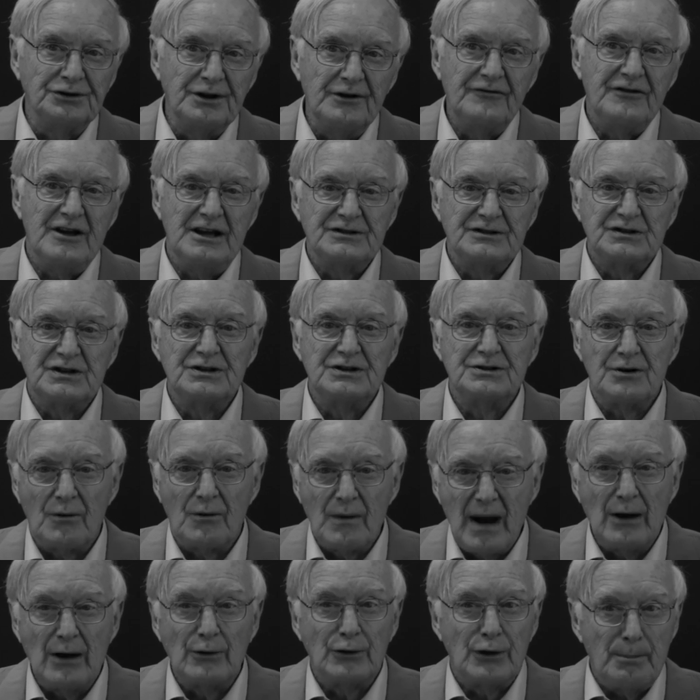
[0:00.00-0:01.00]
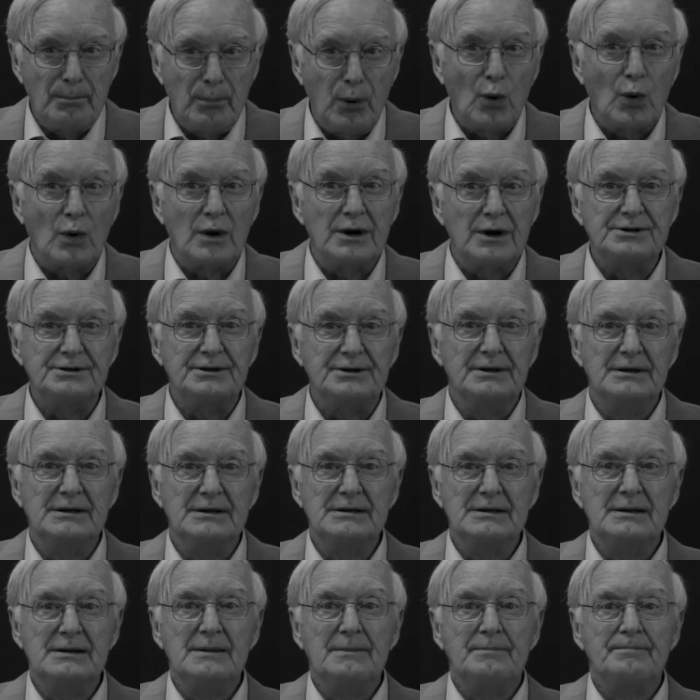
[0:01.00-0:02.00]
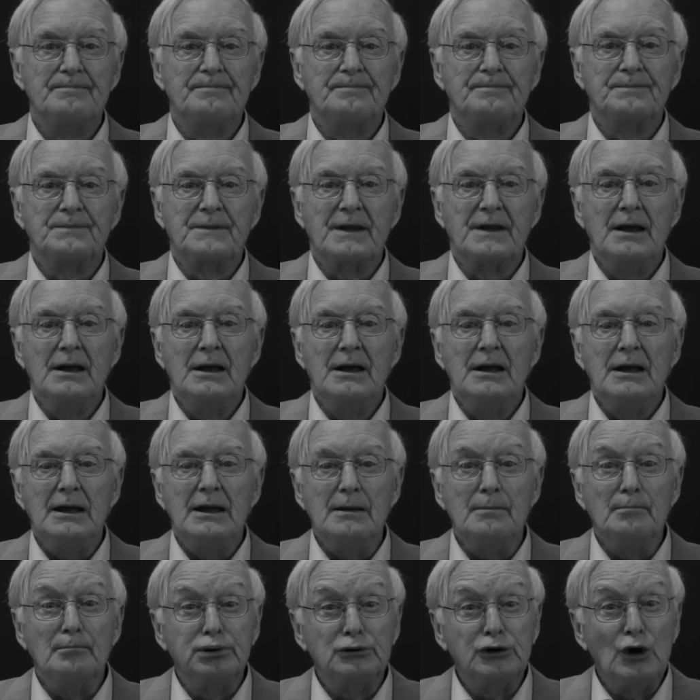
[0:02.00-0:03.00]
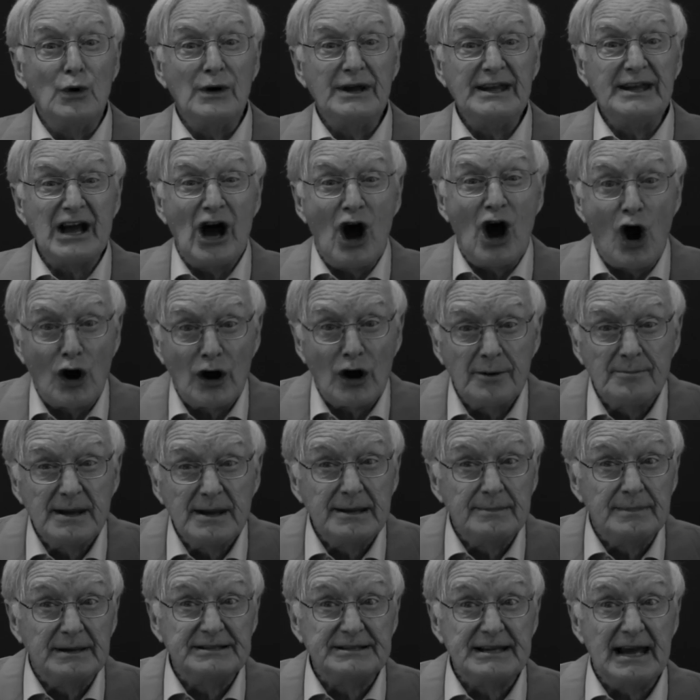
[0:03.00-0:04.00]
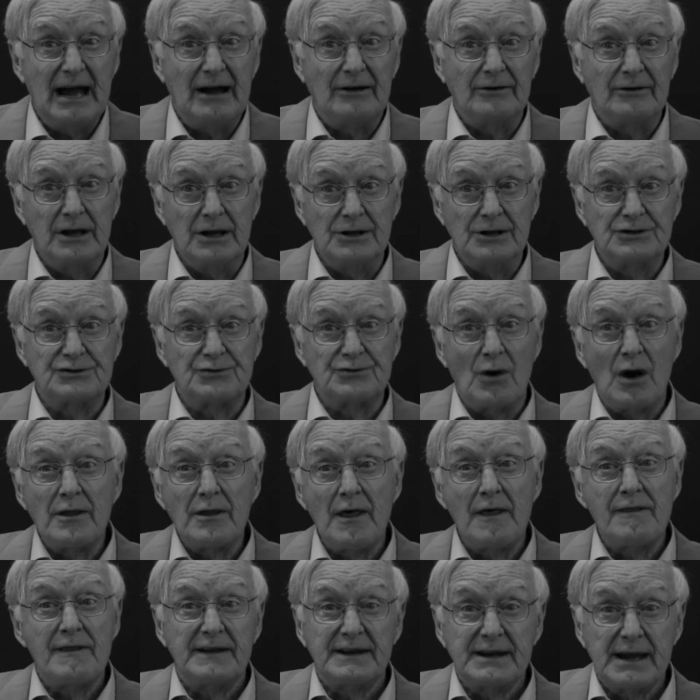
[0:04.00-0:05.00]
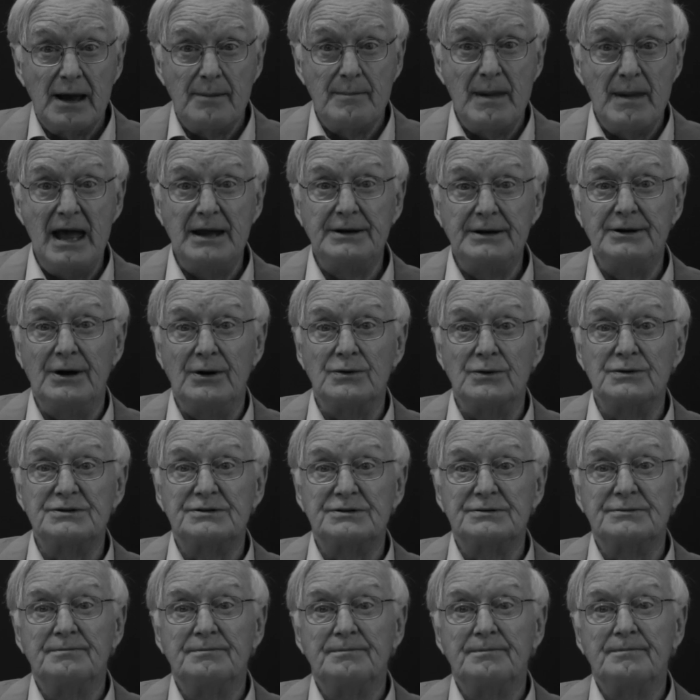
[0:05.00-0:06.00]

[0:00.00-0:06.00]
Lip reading: defenses around a port, employing army battalions rather than commandos,